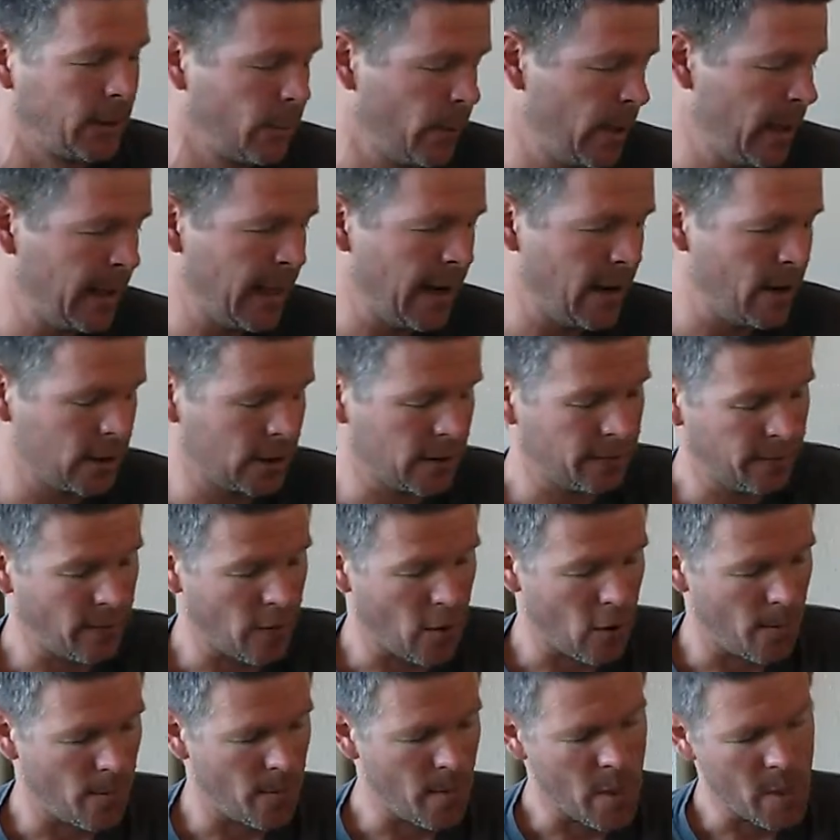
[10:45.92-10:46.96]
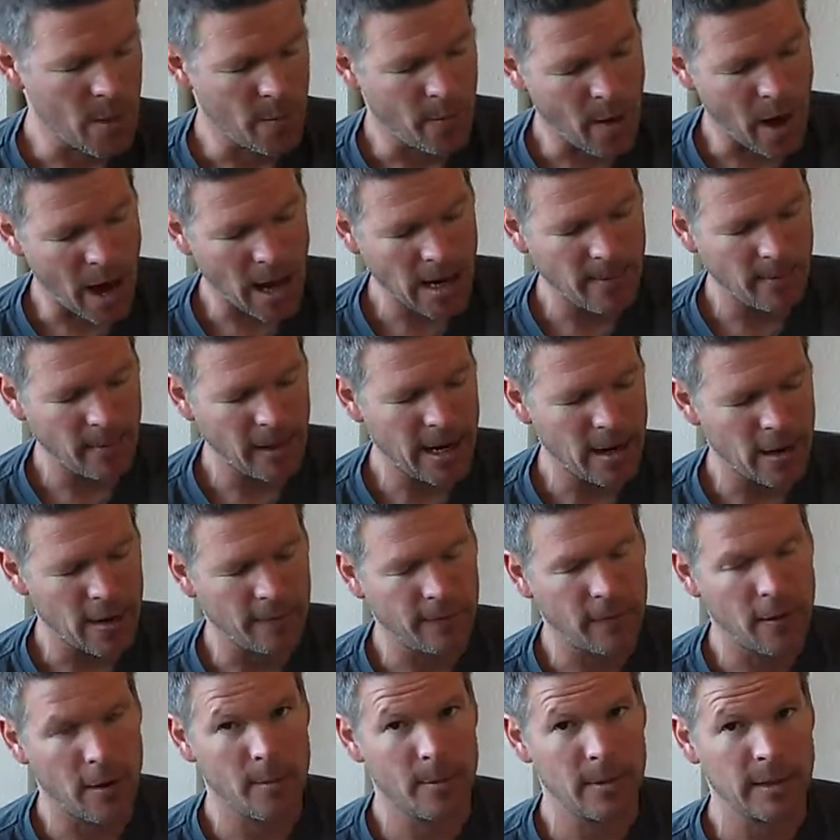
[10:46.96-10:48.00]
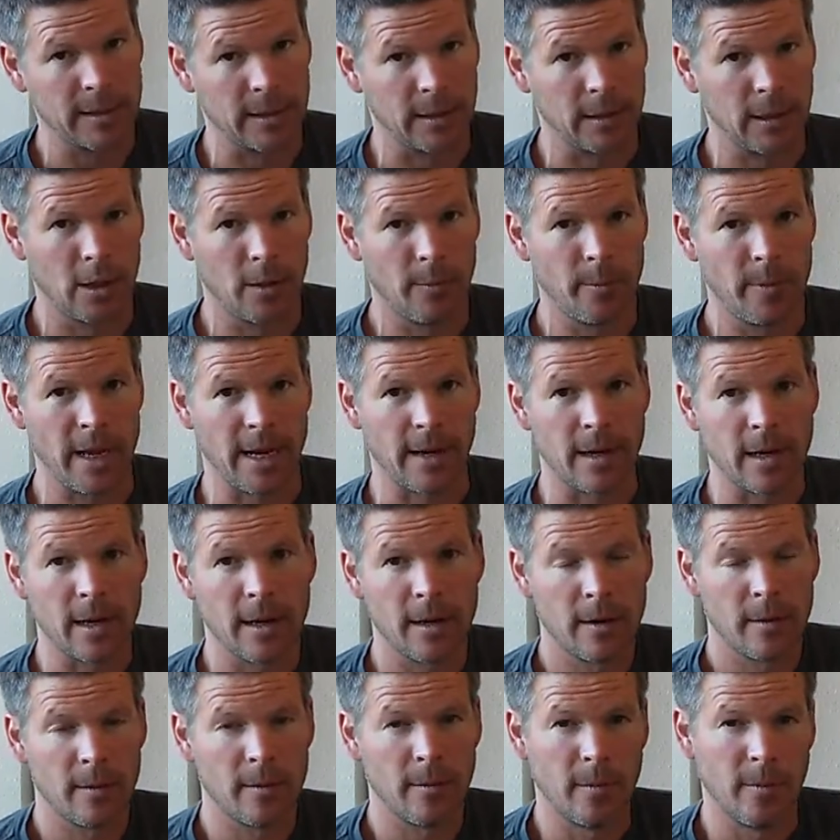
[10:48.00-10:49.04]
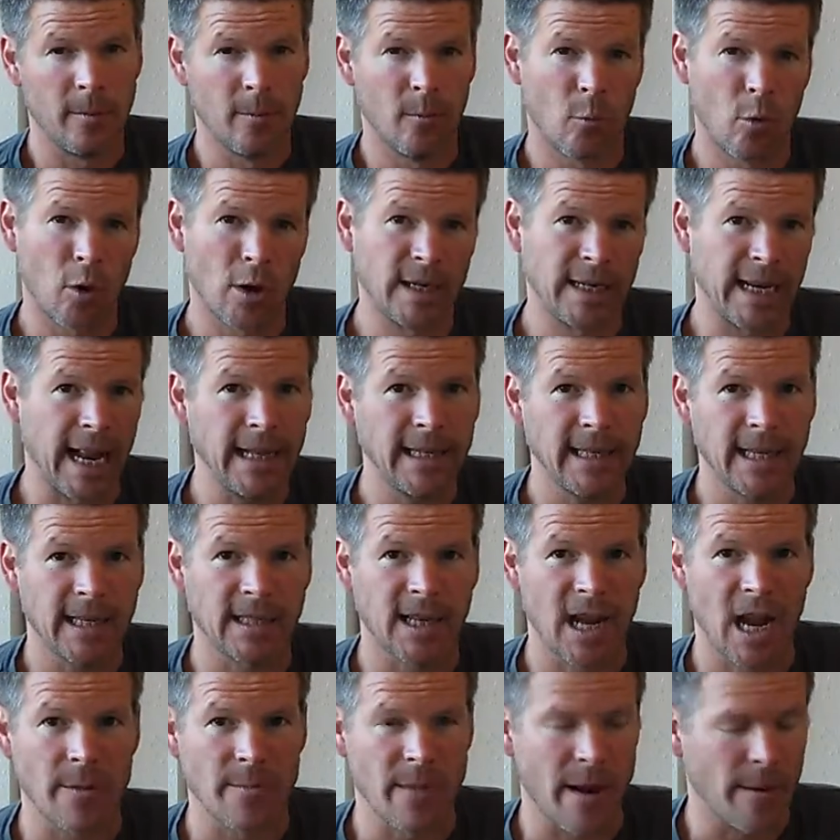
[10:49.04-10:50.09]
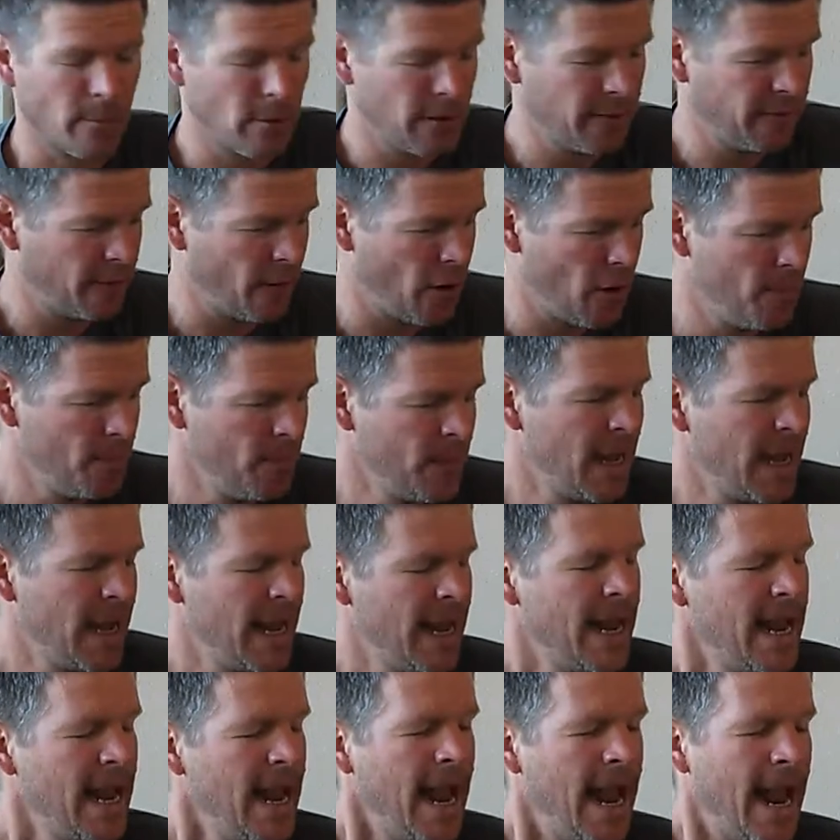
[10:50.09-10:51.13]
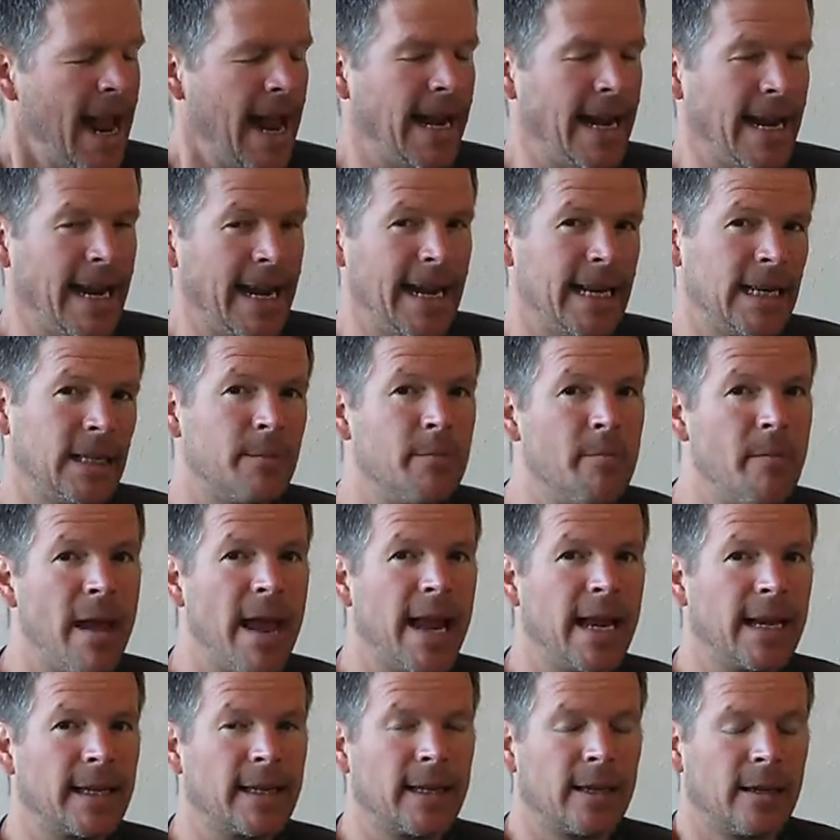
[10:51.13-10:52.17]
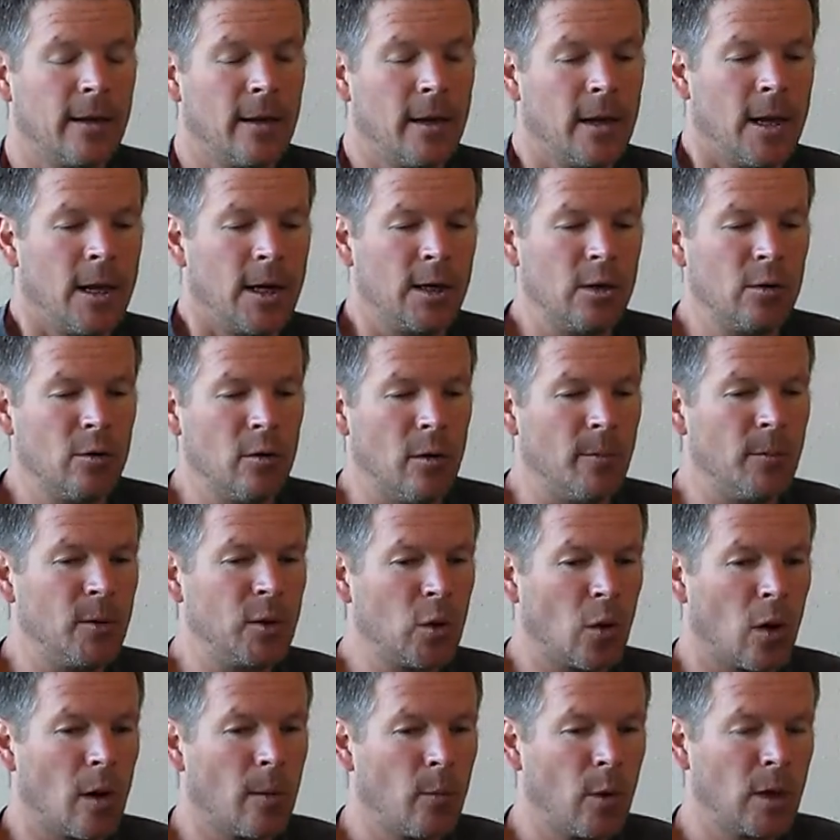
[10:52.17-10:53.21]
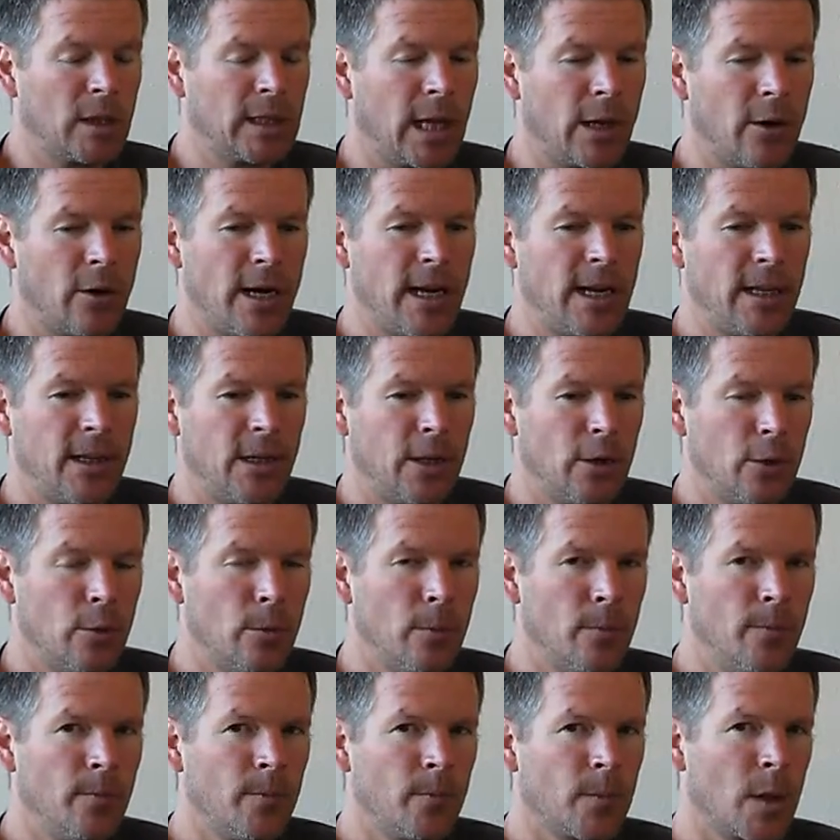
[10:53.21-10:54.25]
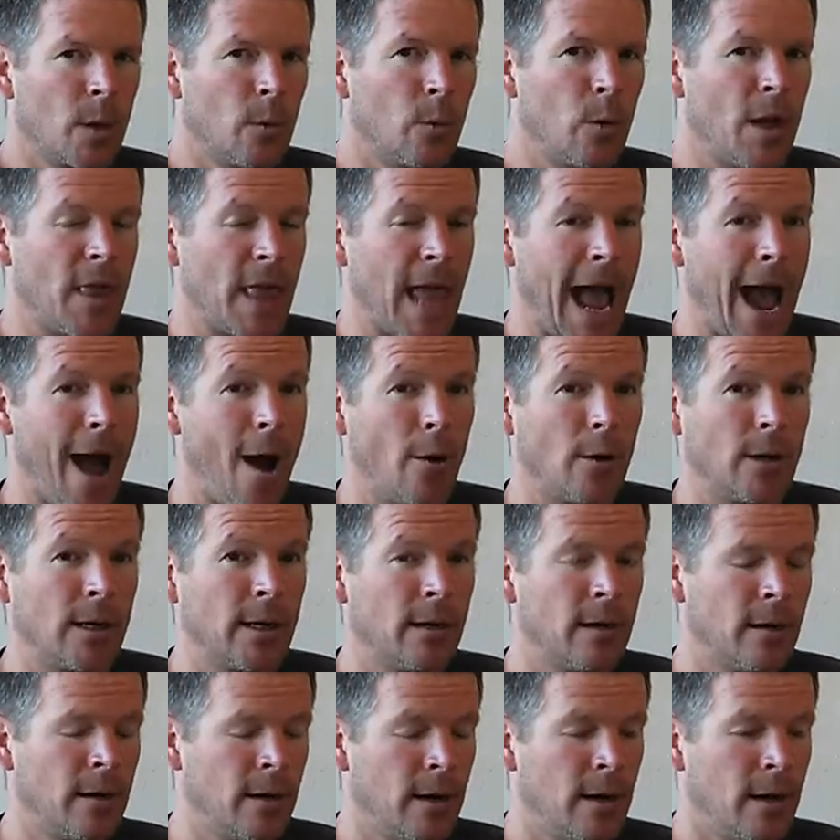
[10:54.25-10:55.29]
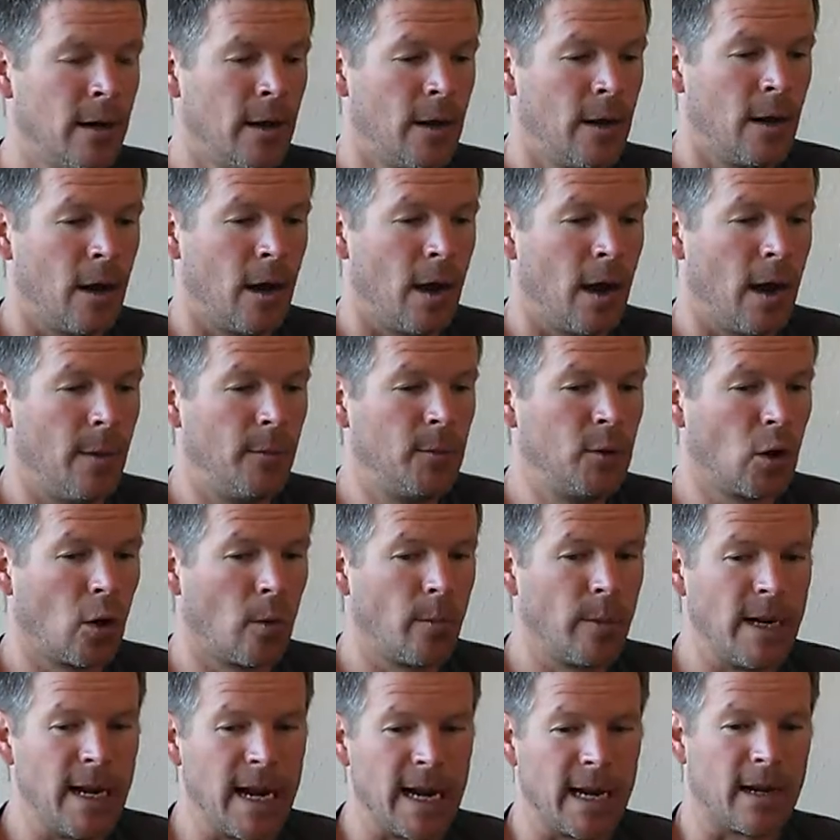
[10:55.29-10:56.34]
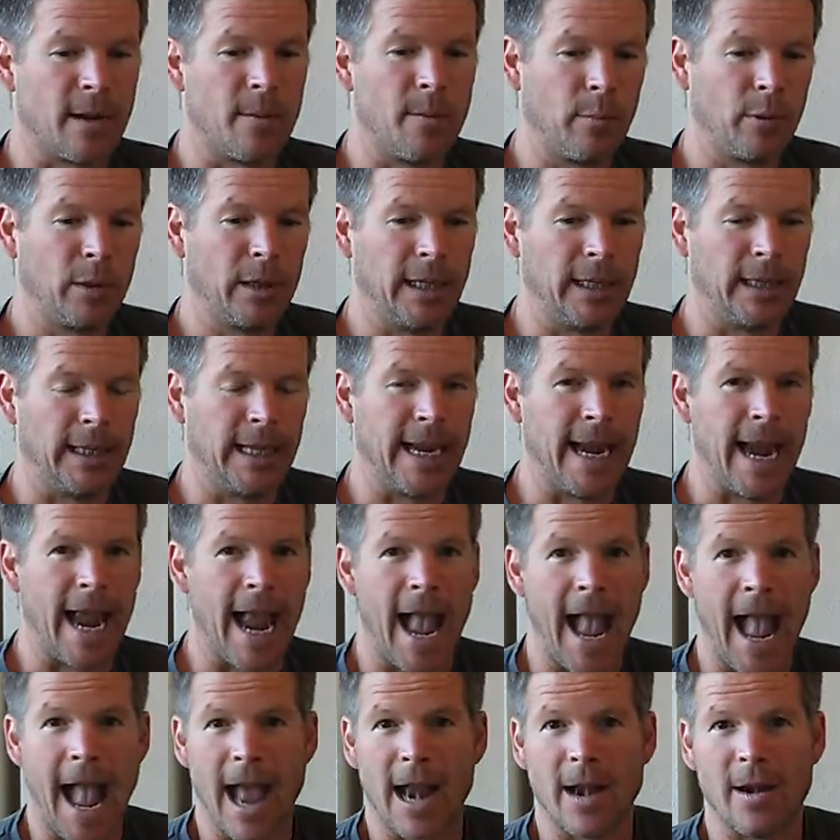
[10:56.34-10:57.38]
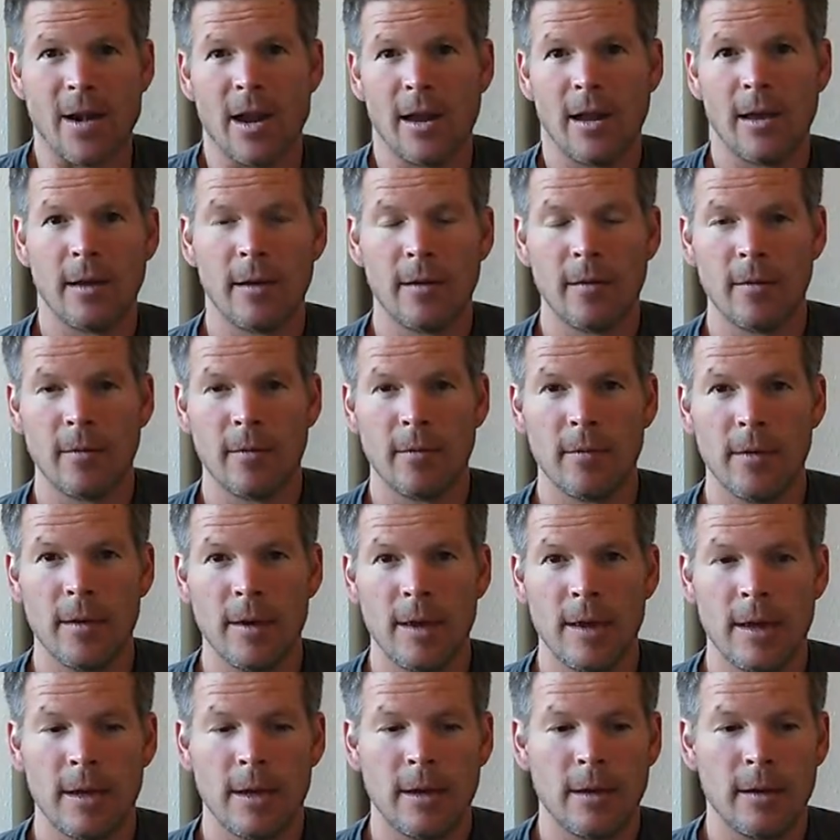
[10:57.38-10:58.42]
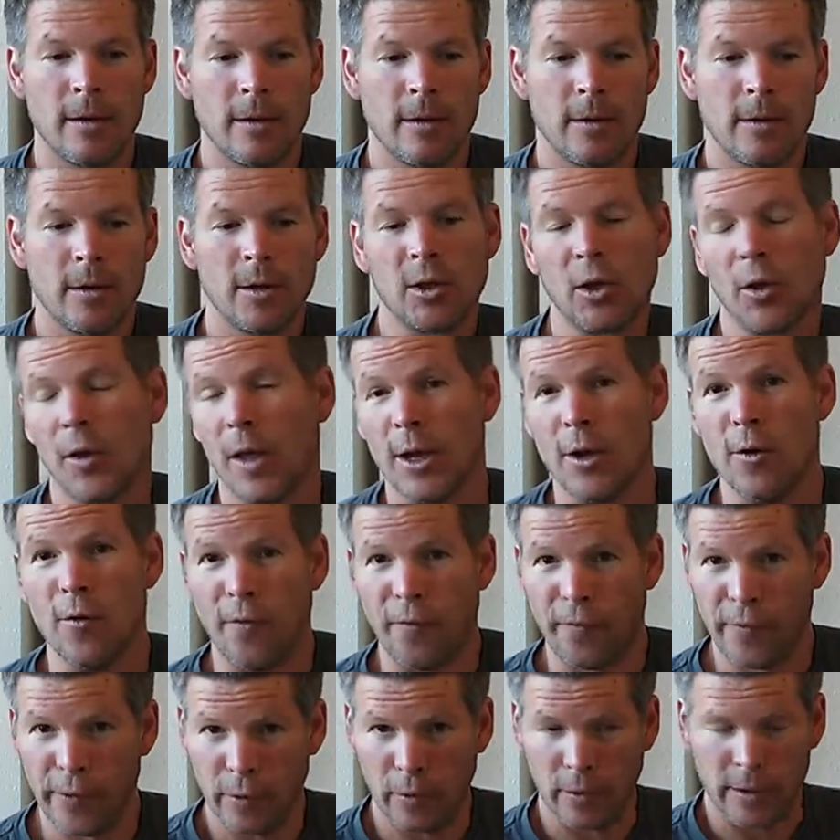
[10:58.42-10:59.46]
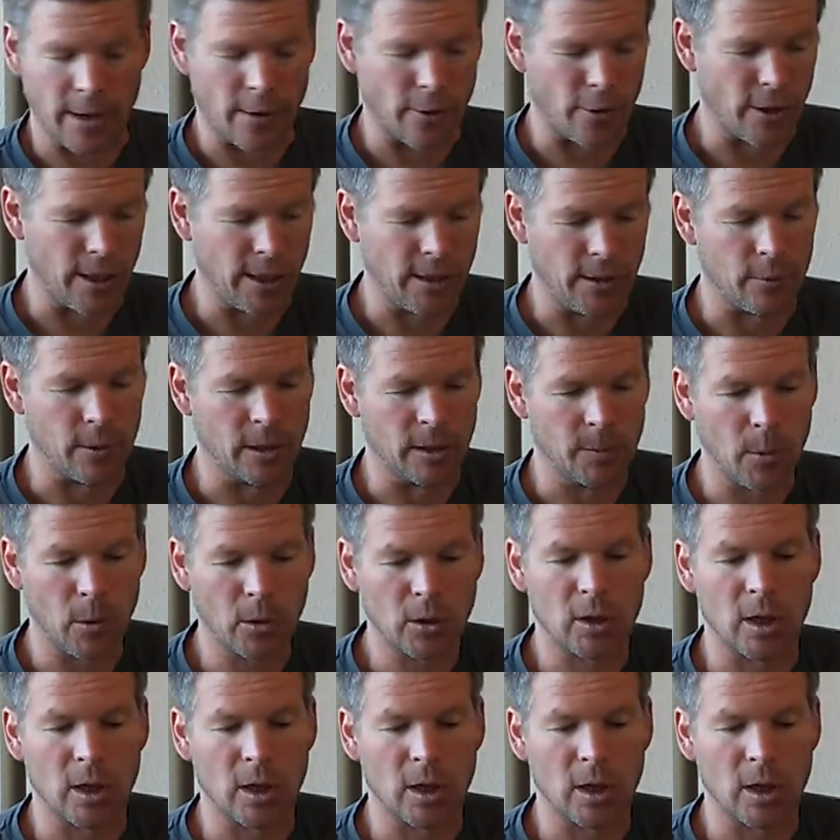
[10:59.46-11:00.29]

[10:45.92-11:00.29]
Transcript: 3 layers of foam. The bottom layer of foam is a little bit more dense. It's not a memory foam, and it is meant to absorb what's underneath you without absorbing it completely, and so that you feel it underneath you. It's supposed